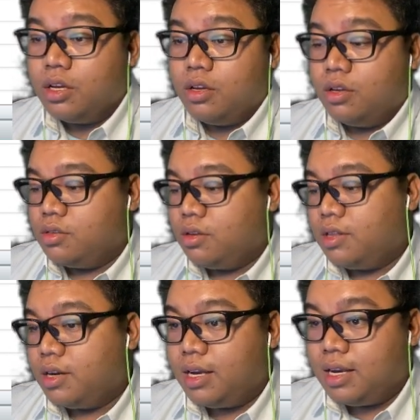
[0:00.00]
So
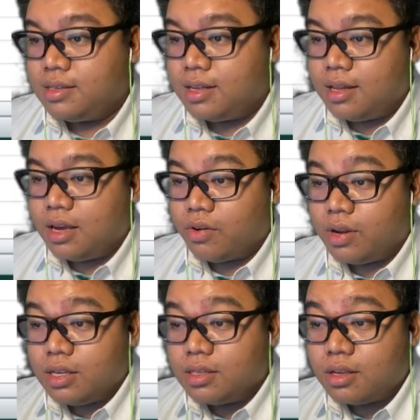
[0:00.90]
there is a
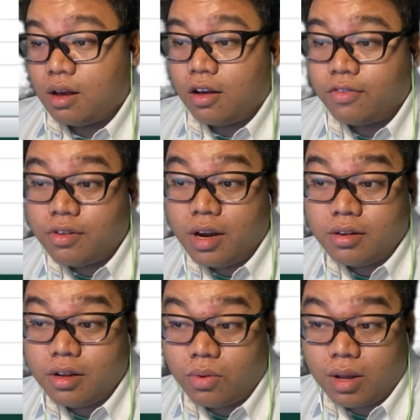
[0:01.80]
decrease of
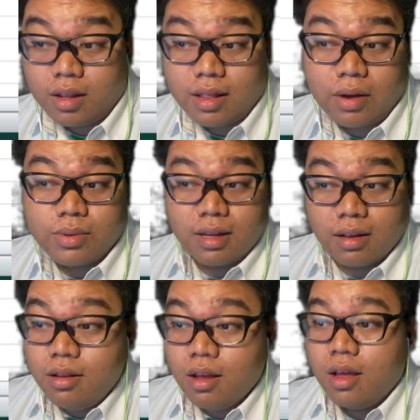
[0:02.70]

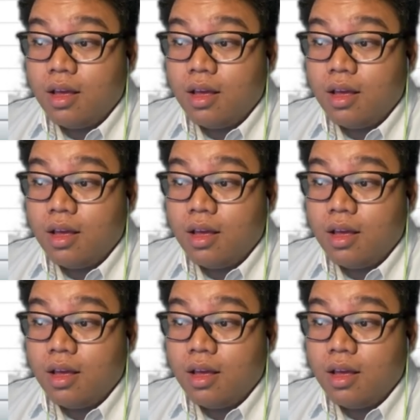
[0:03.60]
320,000